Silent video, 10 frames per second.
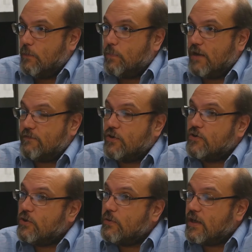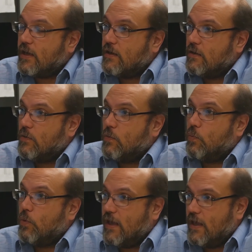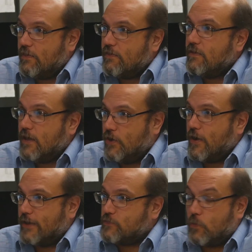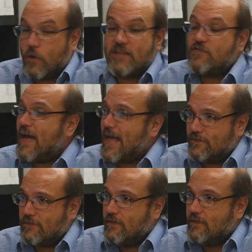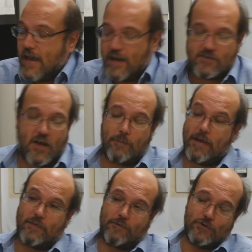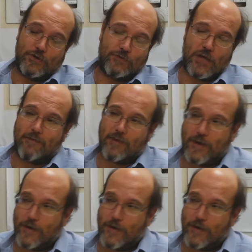But if you're doing it with Internet Explorer, it's fast and it's all about the version of Java that